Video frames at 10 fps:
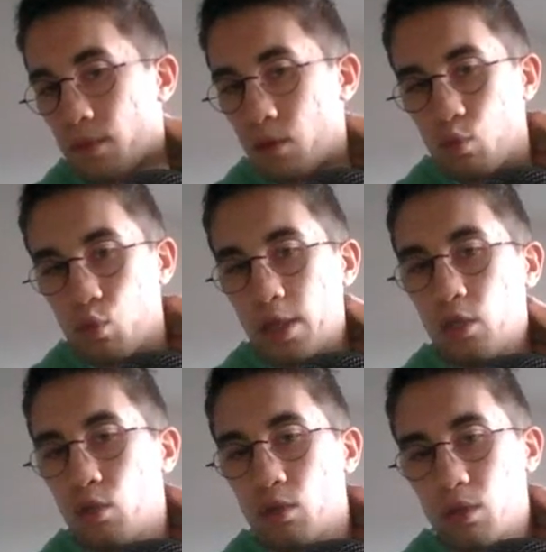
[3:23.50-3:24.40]
when
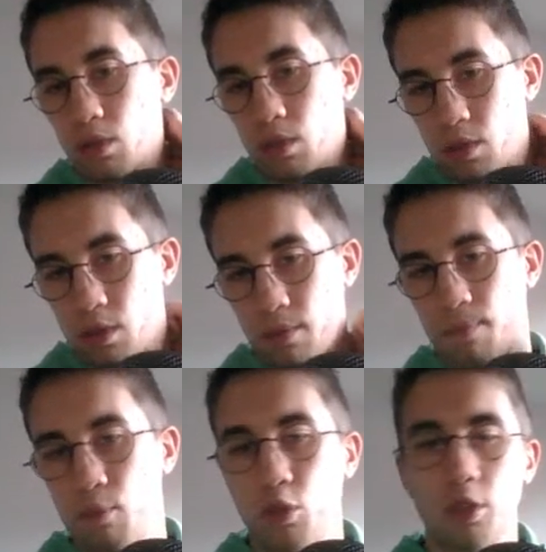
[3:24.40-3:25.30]
you
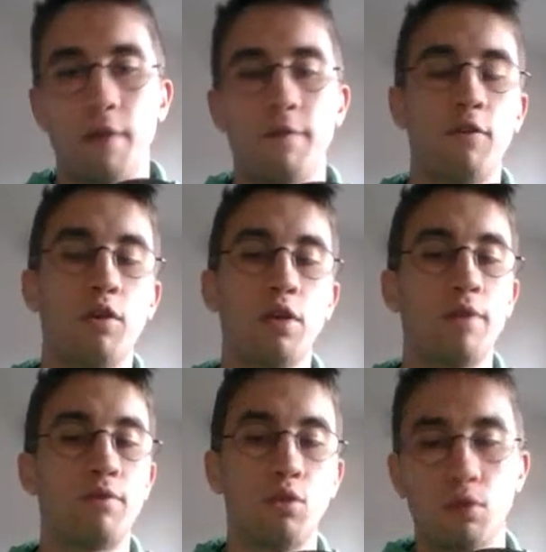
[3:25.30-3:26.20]
push f4 you
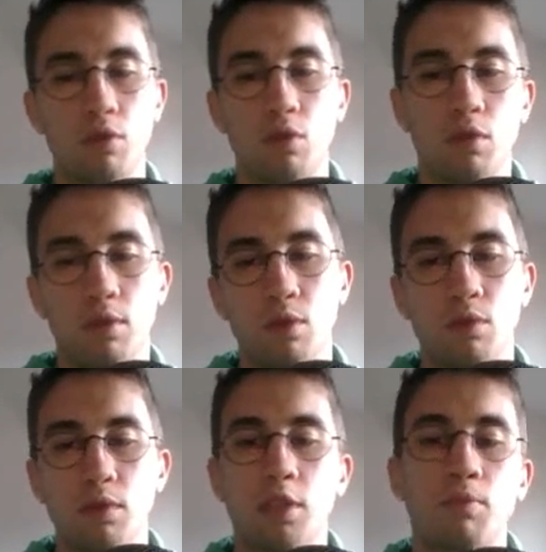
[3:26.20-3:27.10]
have to
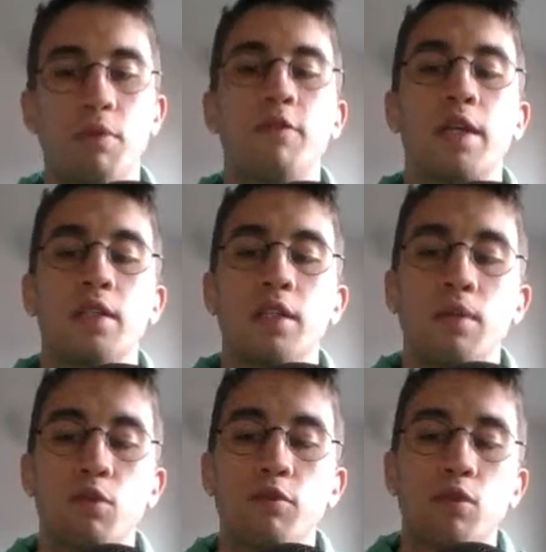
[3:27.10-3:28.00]
do this prophylactic
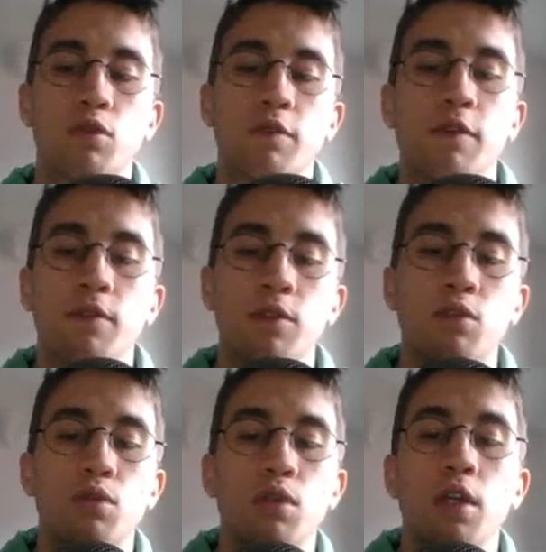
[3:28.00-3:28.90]
move
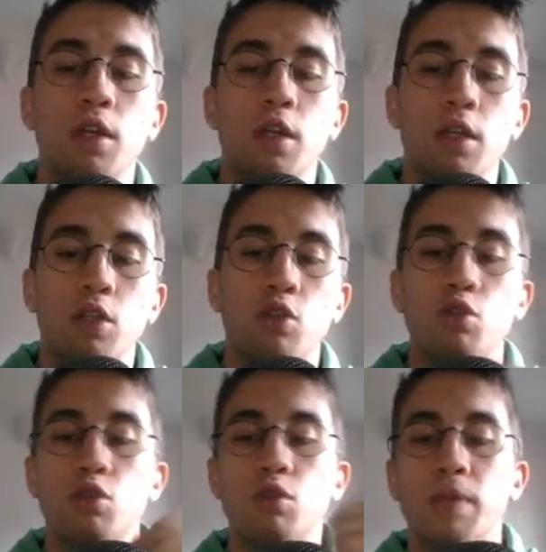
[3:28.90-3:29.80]

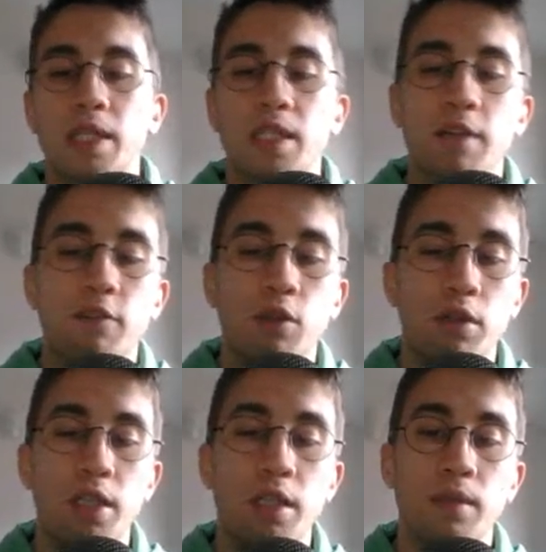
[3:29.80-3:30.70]
to make safe your
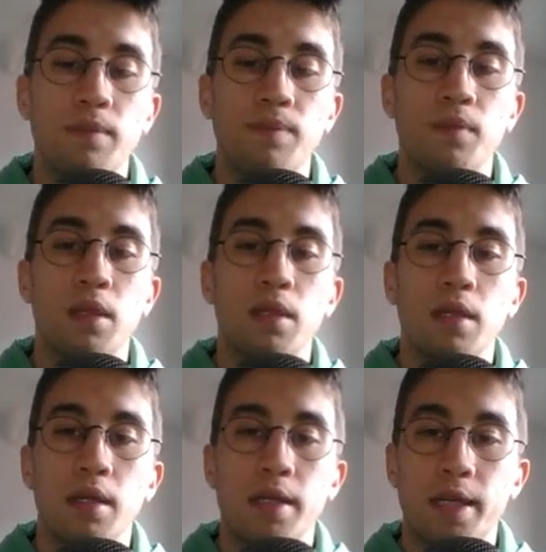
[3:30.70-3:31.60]
king.
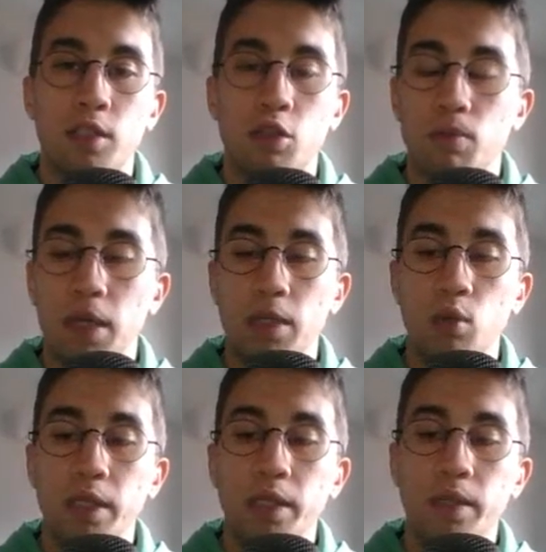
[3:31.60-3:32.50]
Castle by
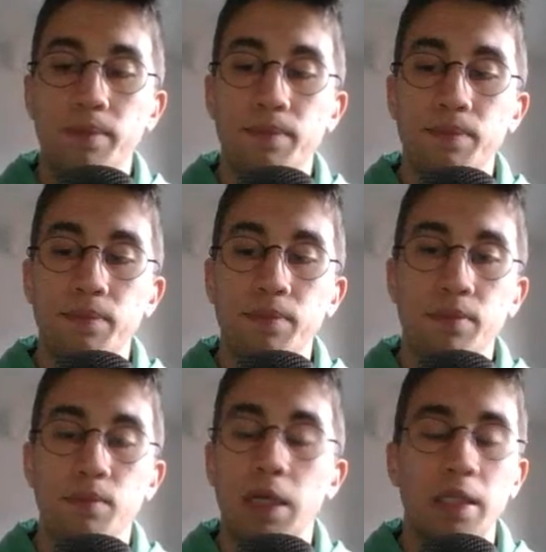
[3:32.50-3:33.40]
Yi,
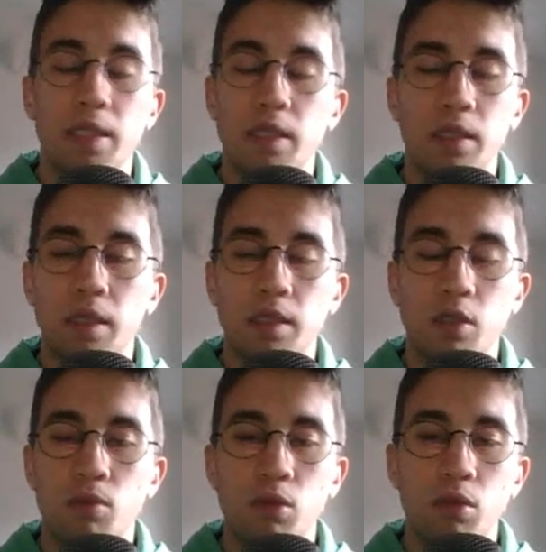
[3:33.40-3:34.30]
by
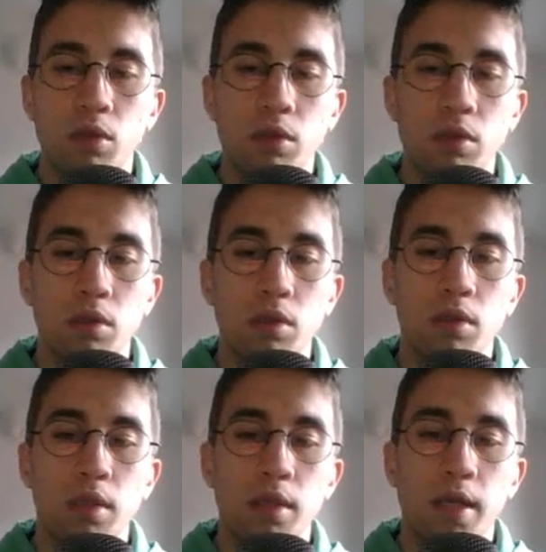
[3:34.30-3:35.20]
Lazaro Bruzon,
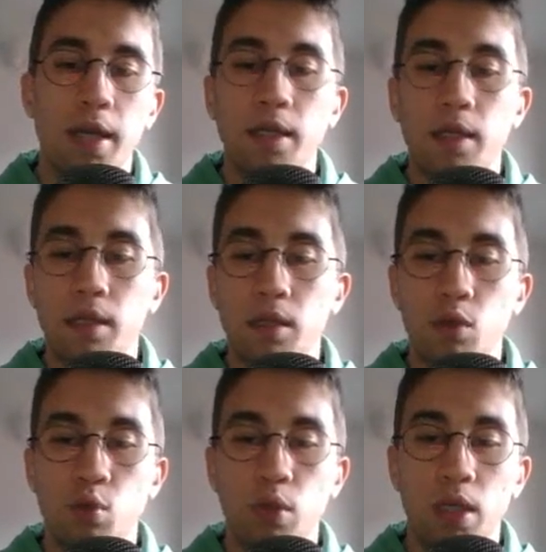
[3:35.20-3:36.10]
and
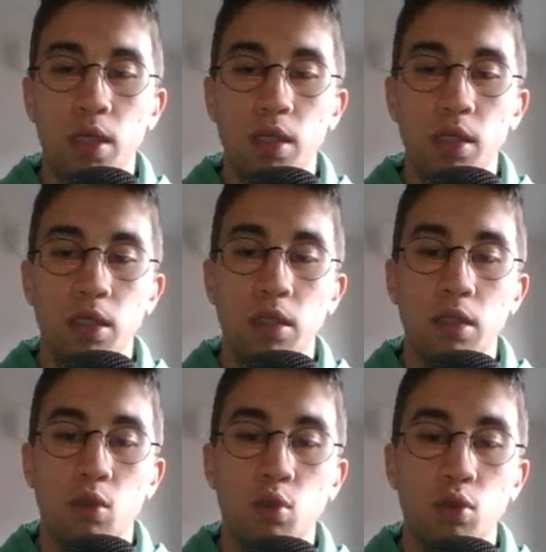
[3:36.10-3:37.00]
Queen
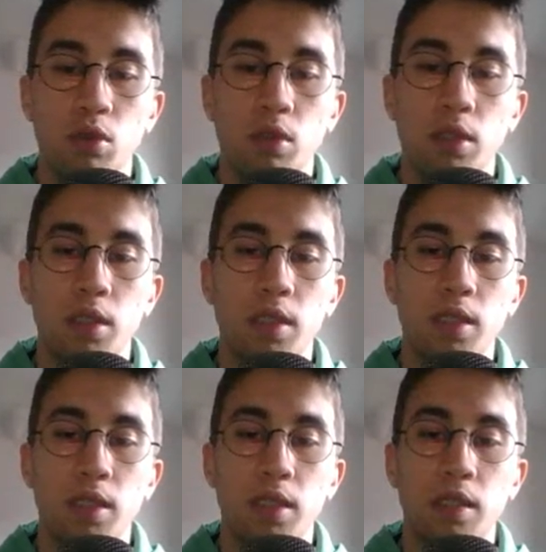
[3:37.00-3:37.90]
e2.
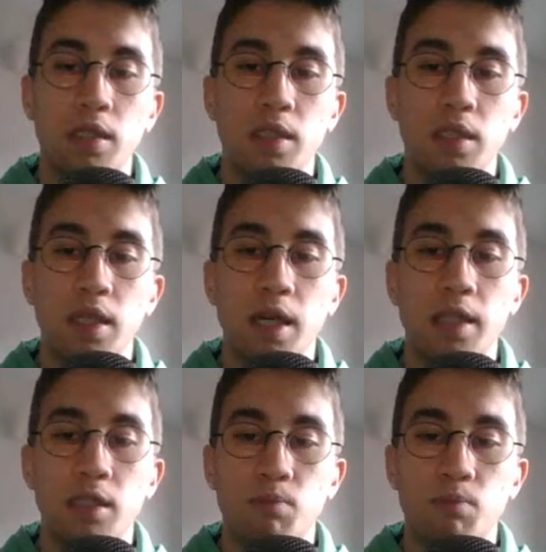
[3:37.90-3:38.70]
The idea is